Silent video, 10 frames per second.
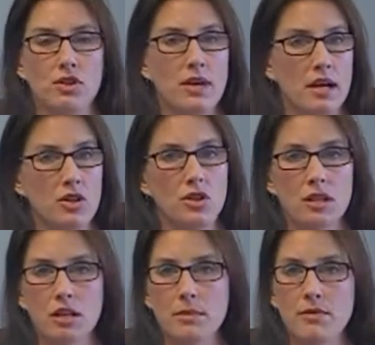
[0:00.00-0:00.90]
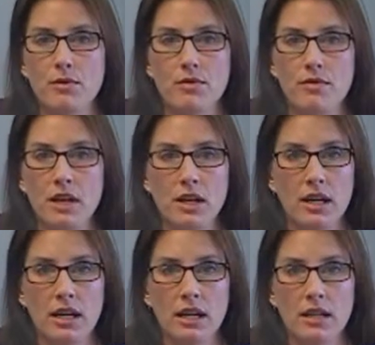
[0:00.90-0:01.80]
you're going to come up with
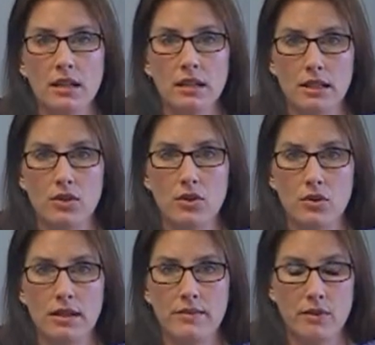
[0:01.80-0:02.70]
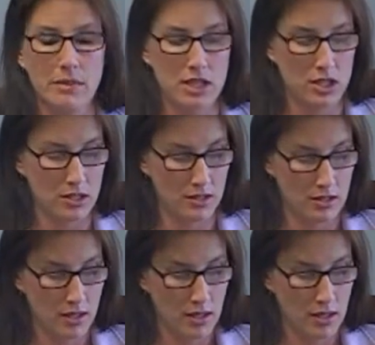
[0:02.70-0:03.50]
very little information.